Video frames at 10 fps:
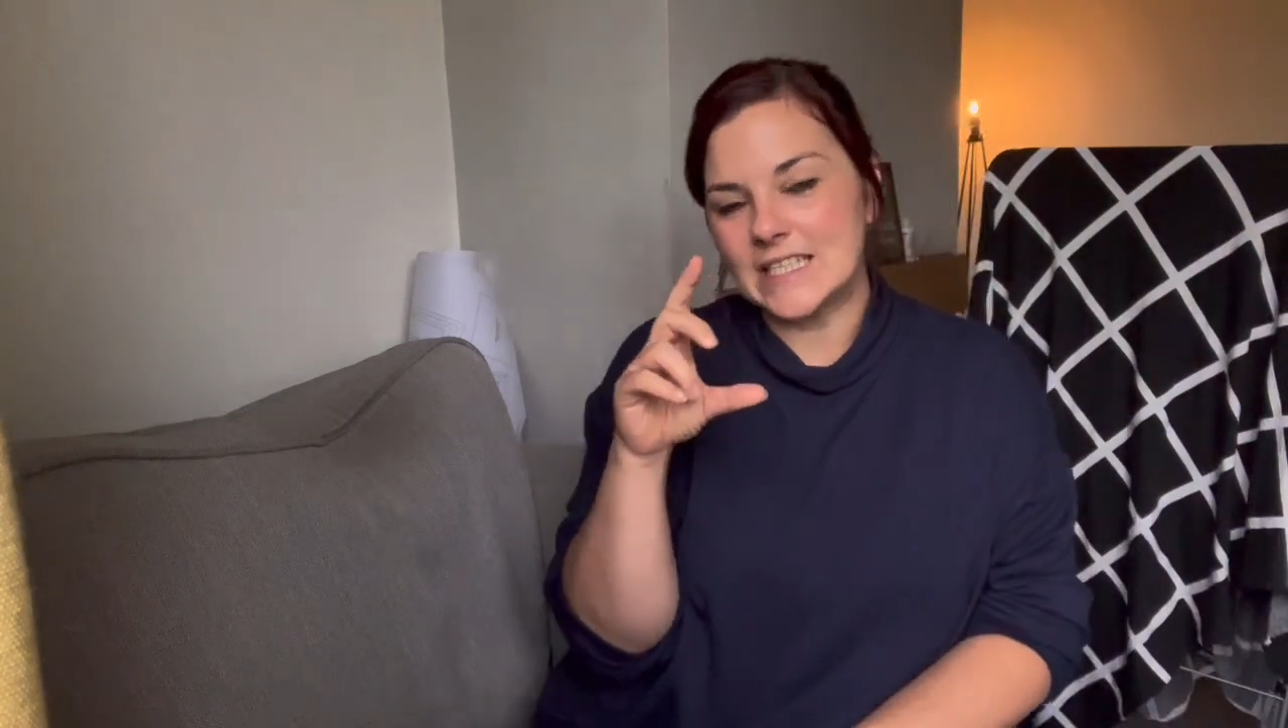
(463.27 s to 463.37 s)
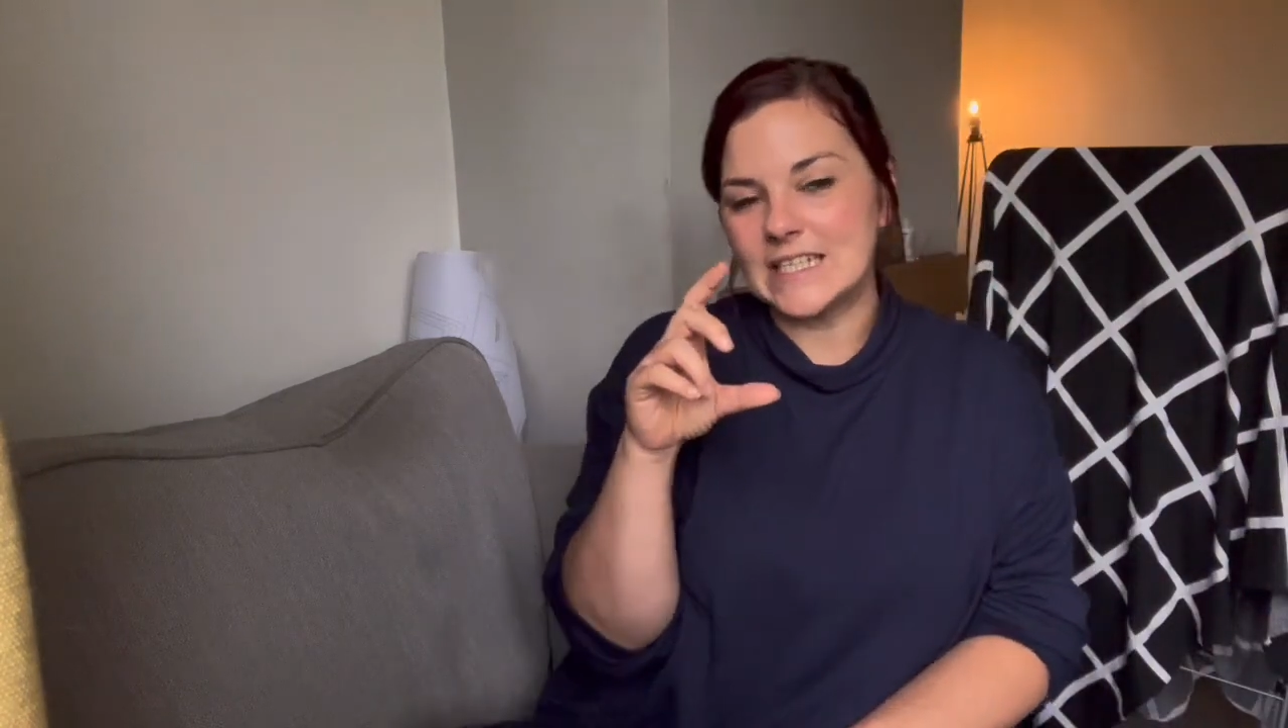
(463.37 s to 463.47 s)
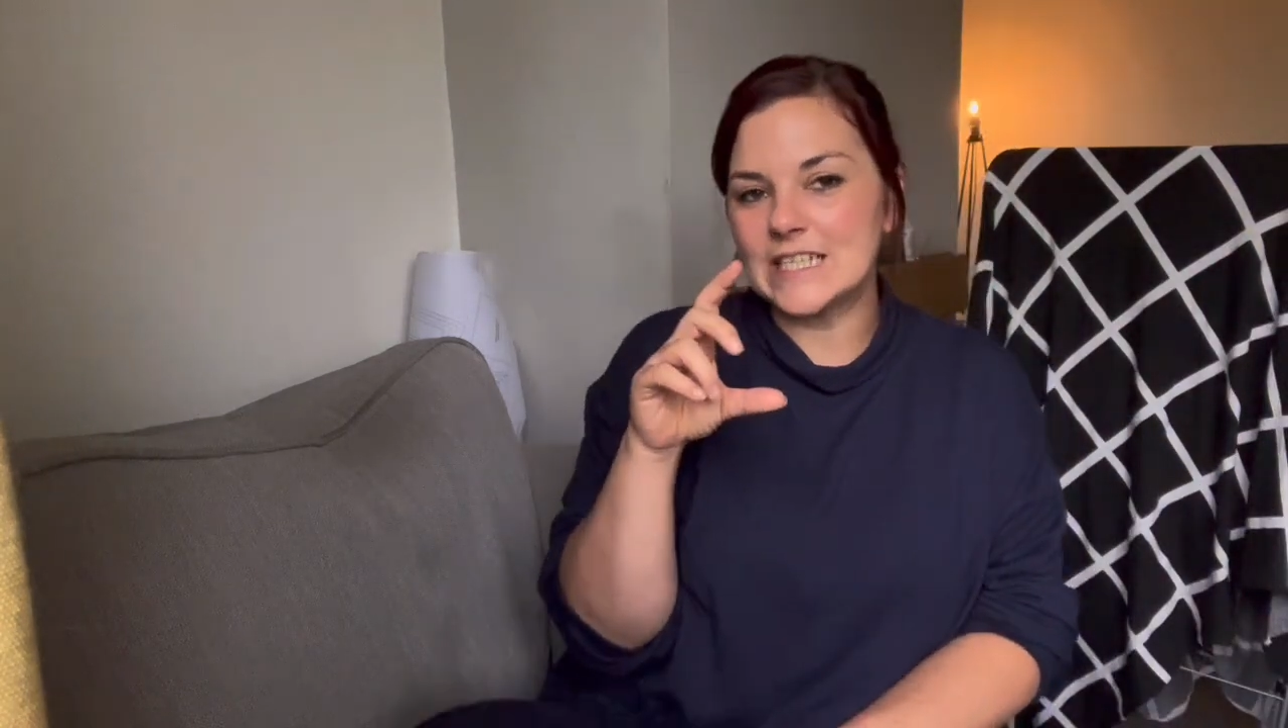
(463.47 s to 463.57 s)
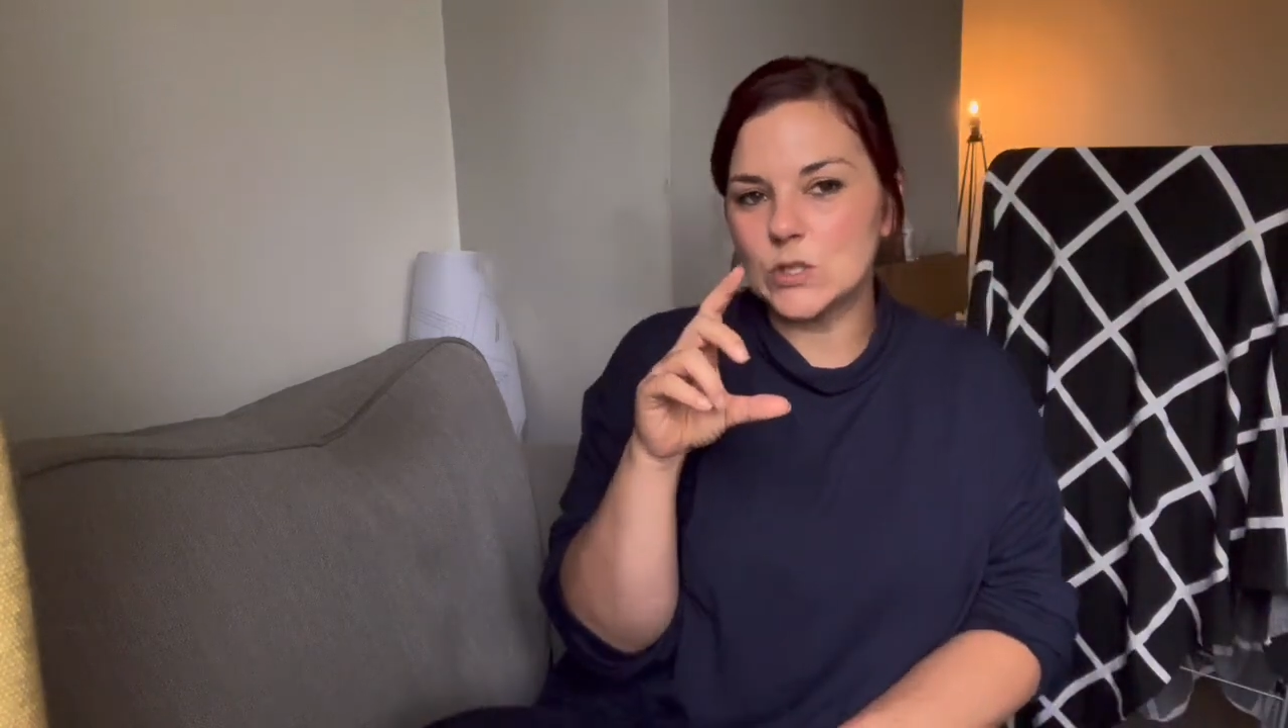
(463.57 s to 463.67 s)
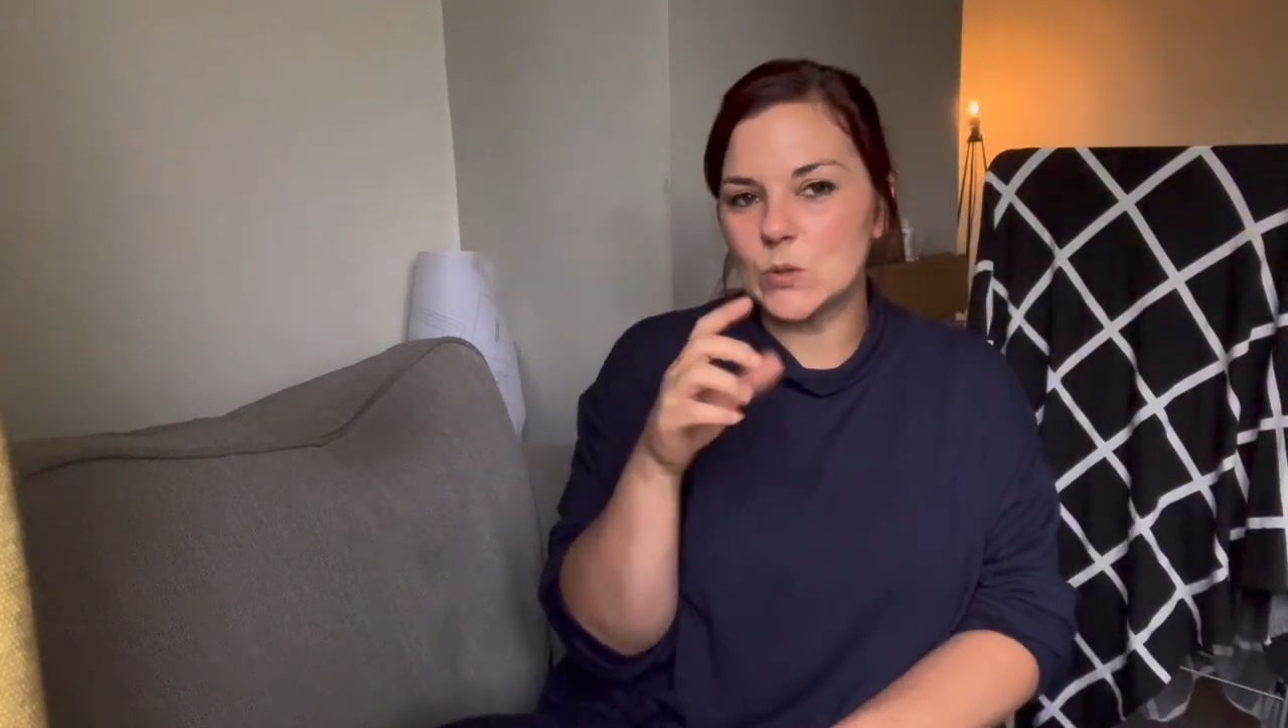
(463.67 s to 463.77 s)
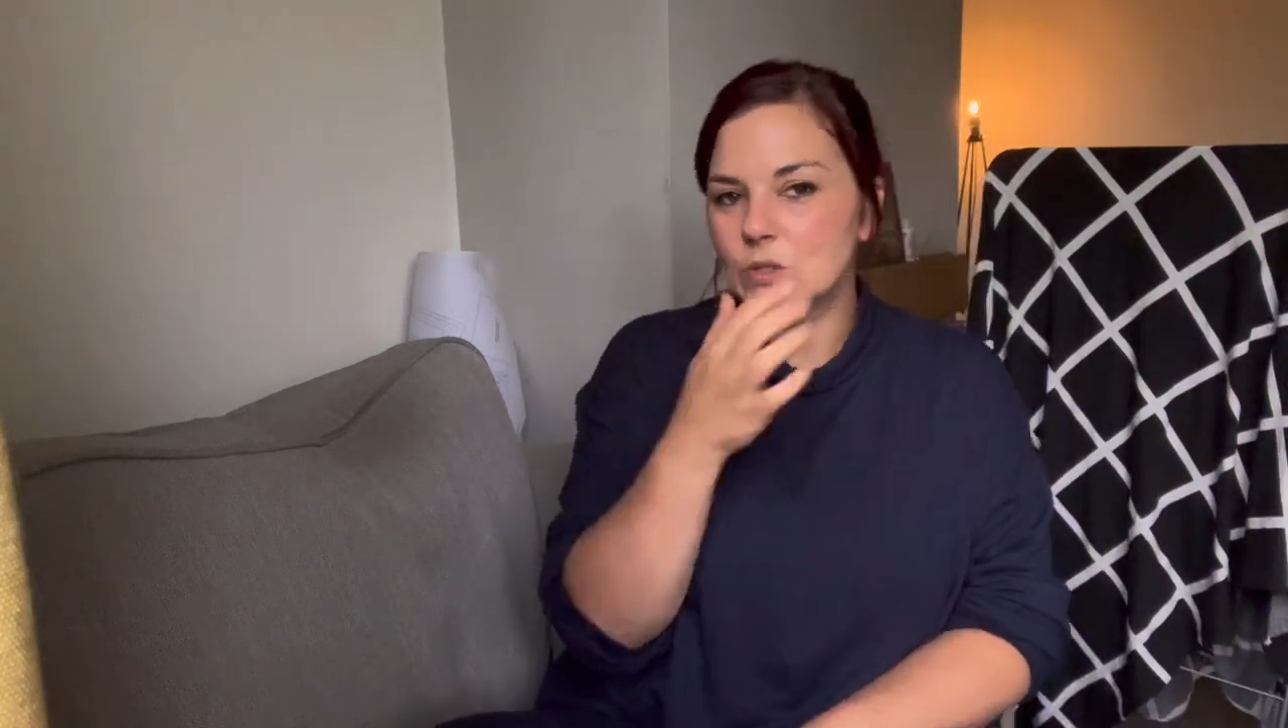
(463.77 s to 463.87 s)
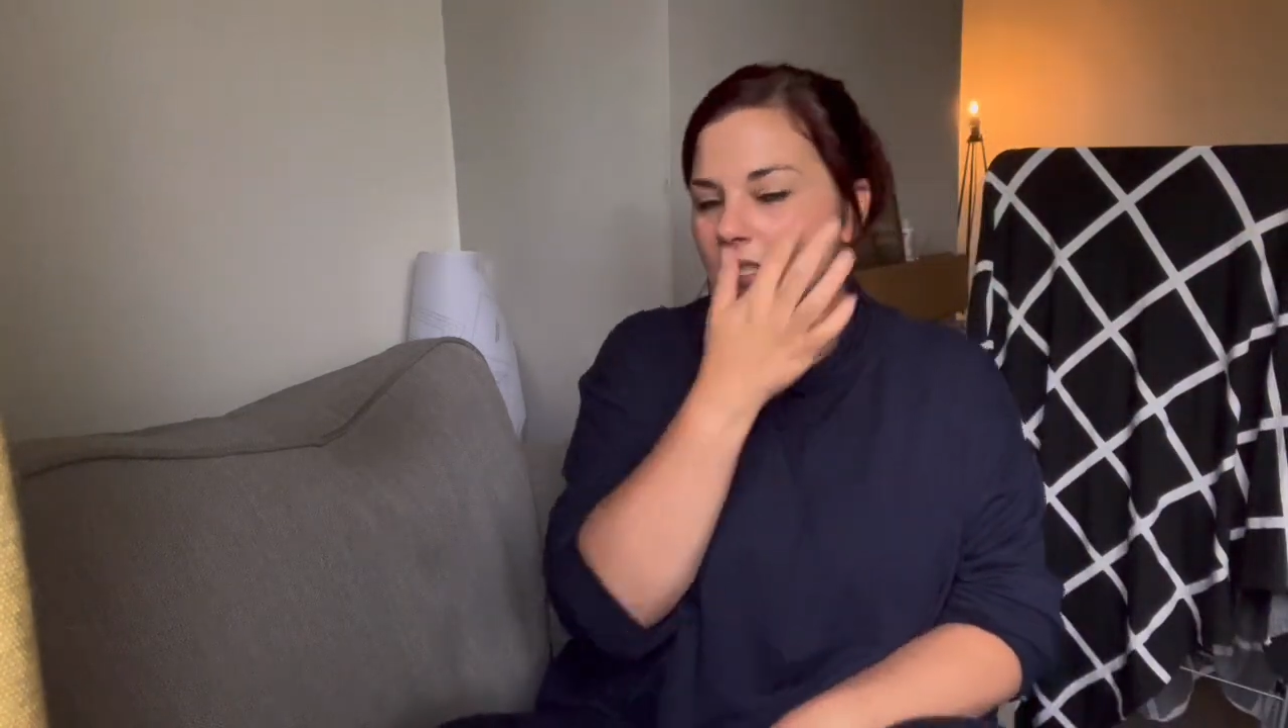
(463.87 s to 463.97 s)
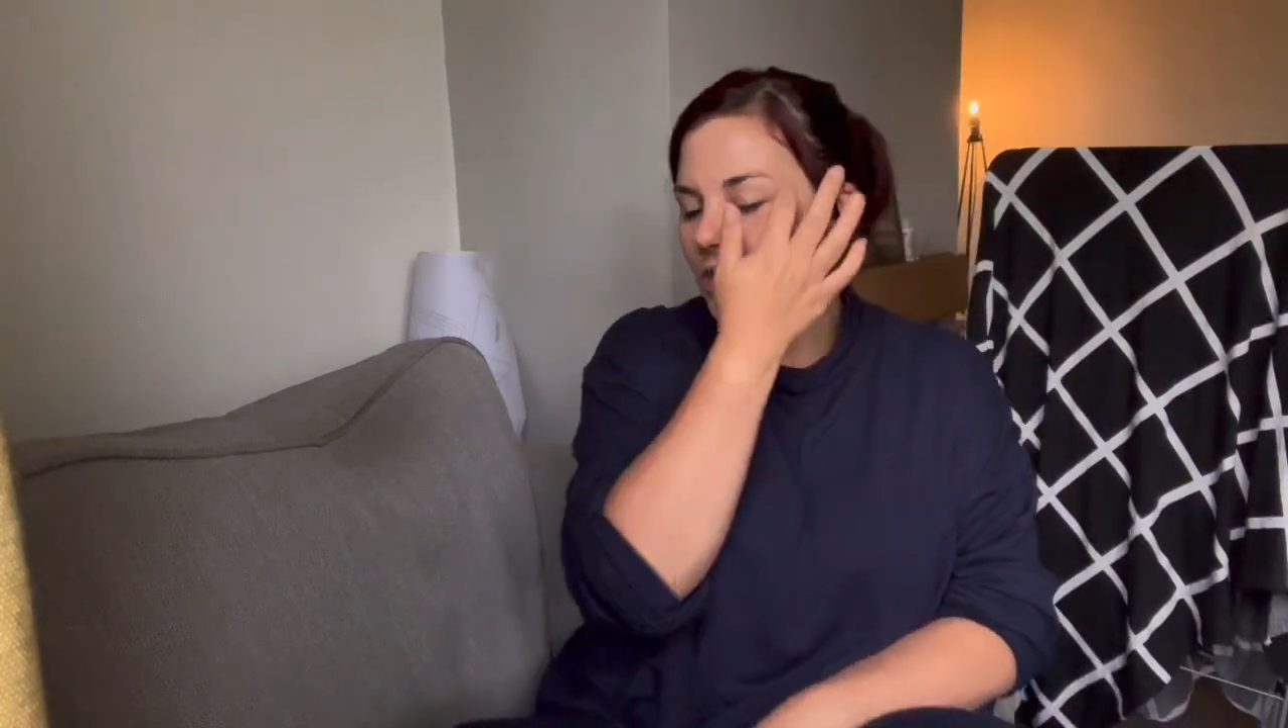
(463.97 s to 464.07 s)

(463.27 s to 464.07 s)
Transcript: needles